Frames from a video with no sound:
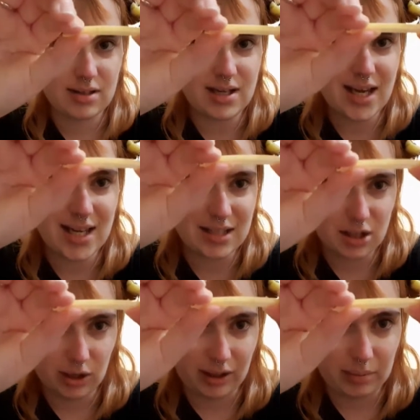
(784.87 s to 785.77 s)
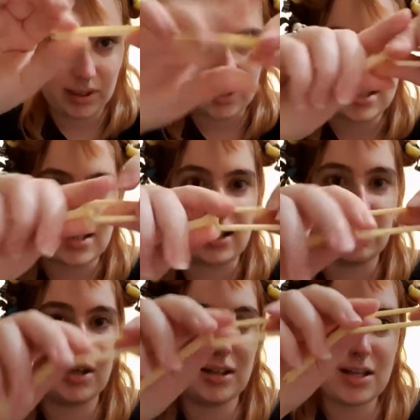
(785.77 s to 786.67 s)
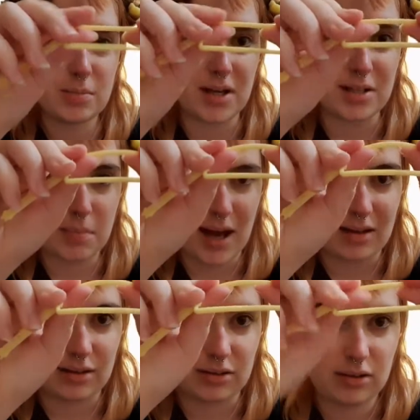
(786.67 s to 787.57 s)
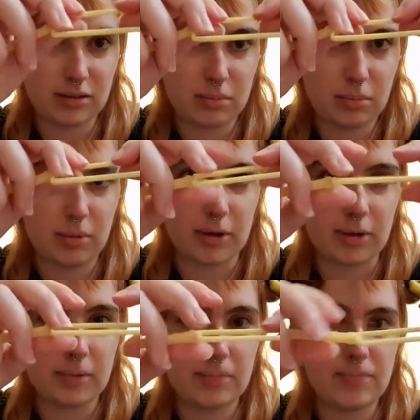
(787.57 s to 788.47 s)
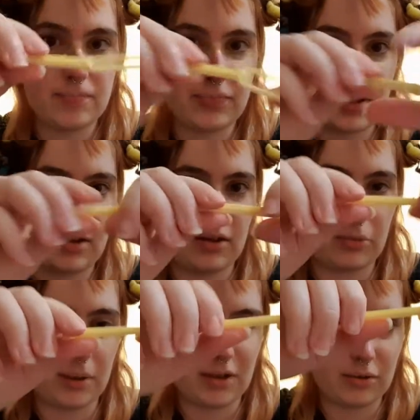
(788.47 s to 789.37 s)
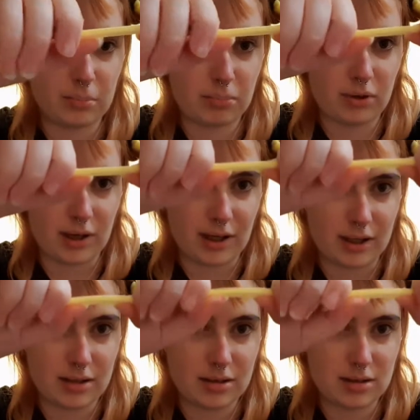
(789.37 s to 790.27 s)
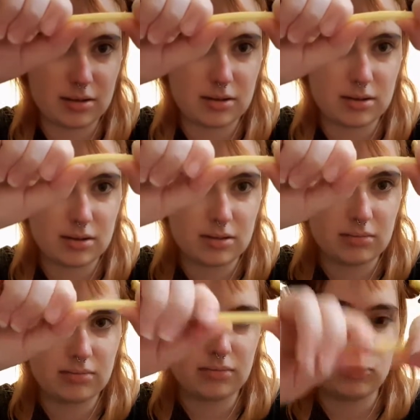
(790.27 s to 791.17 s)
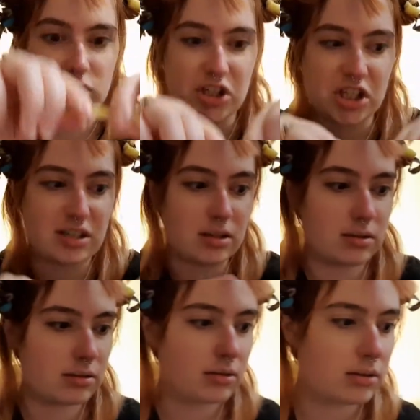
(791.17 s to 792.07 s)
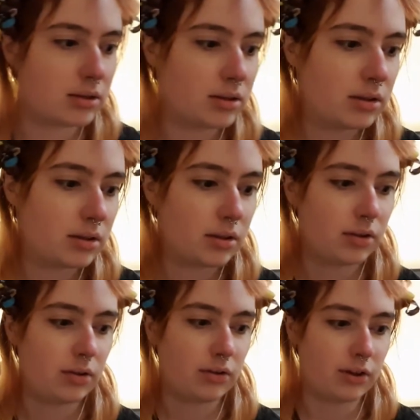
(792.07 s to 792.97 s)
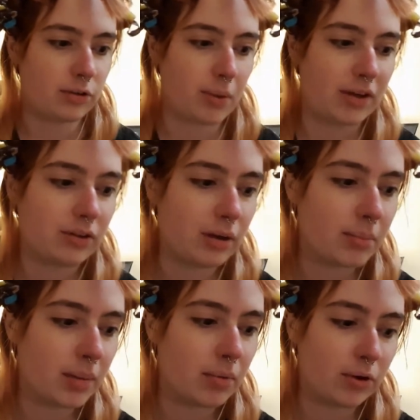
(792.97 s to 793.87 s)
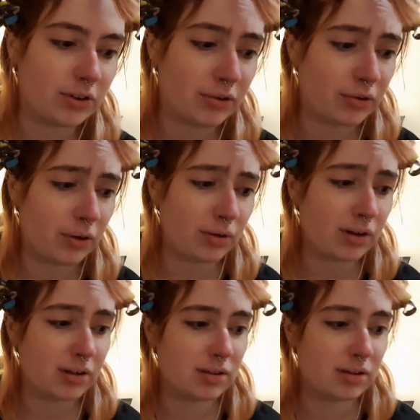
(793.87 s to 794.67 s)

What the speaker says: near solid plastic. I mean, these bits bend, but this bit's pretty rigid, so it just makes it a bit more difficult.